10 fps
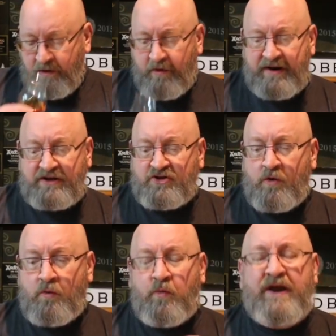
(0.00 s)
All right,
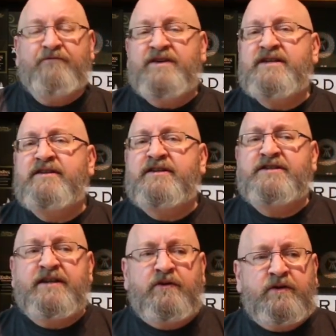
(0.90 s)
so when I visited the
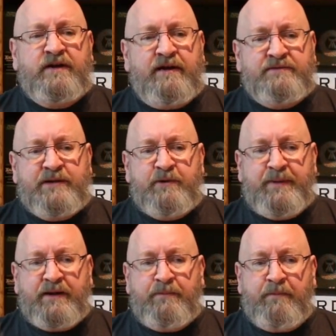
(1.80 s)
distillery, I was able to
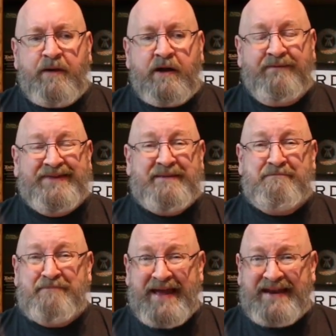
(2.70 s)
pick up a bottle of the
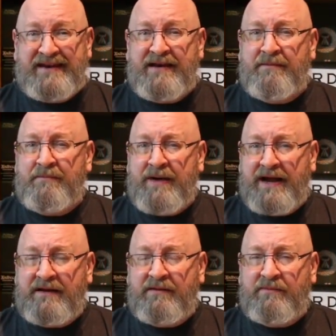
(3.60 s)
Ben
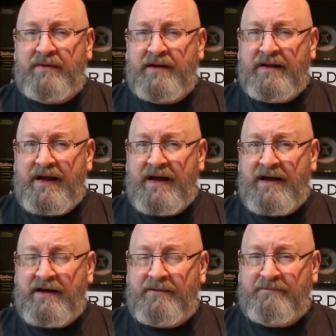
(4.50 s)
Milam
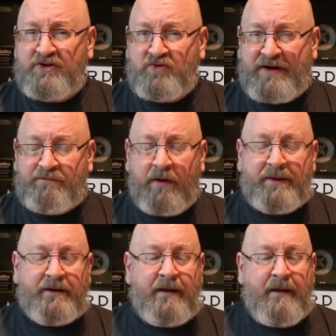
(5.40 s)
straight
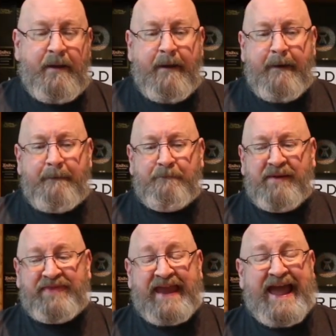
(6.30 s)
bourbon,
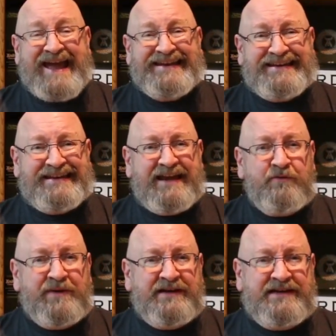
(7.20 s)
but they hadn't yet
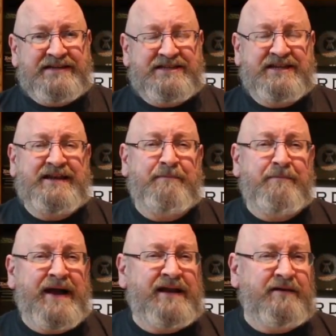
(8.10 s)
released the
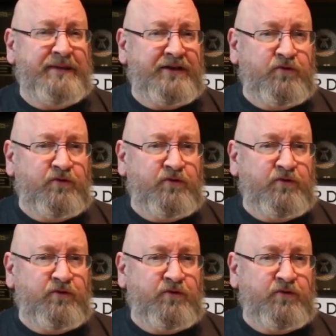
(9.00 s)
Milam